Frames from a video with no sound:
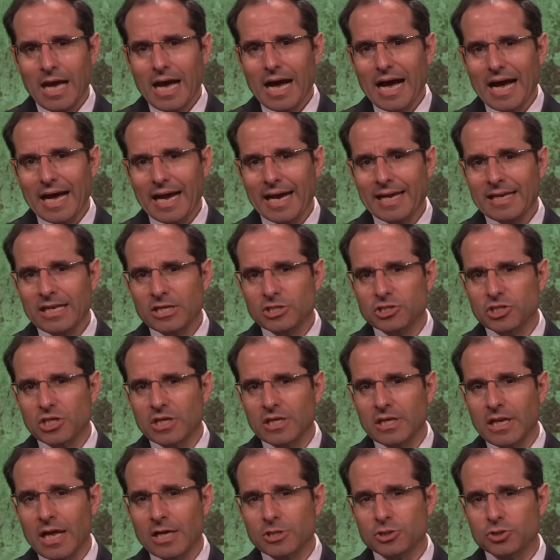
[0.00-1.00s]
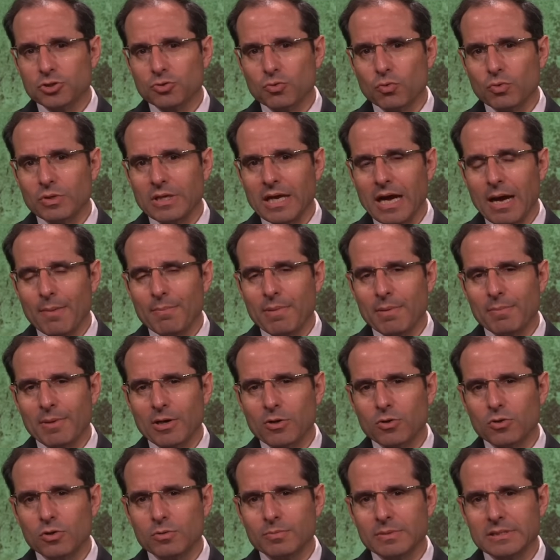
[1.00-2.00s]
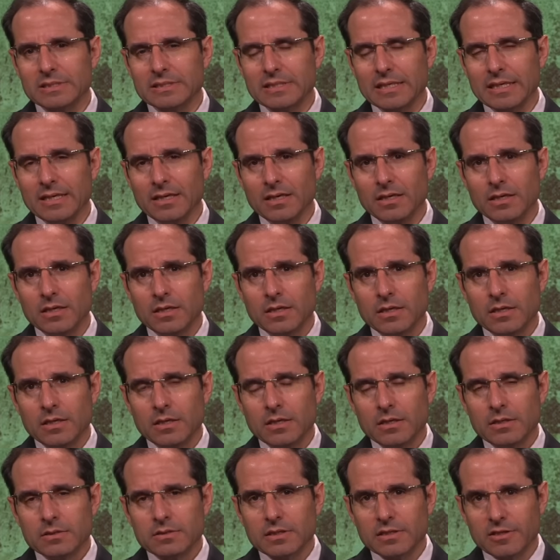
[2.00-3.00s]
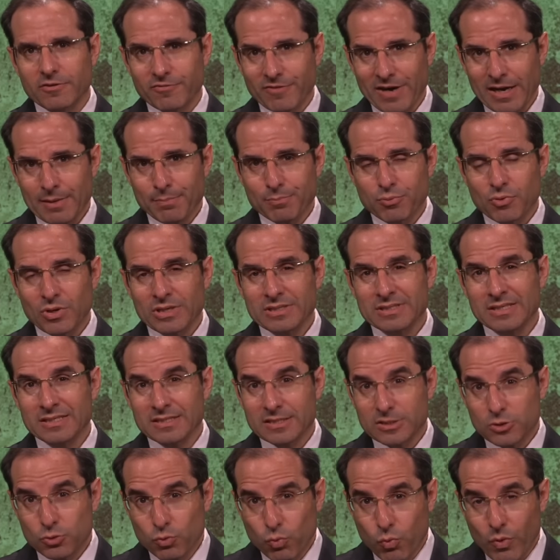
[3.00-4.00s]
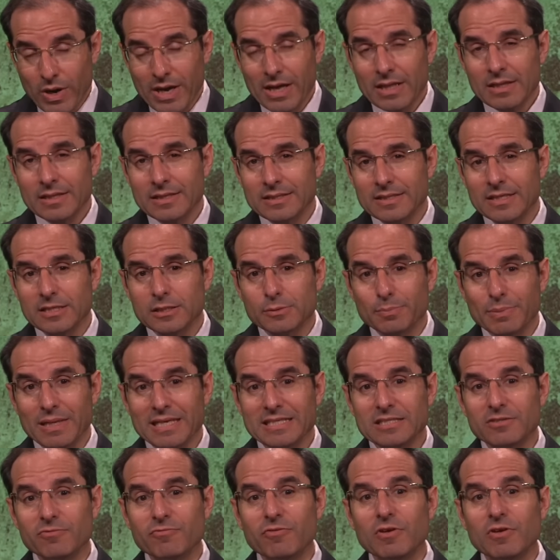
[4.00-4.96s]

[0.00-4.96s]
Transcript: "Achen haShchina shruya b'makom hazeh," the divine presence dwell in this place.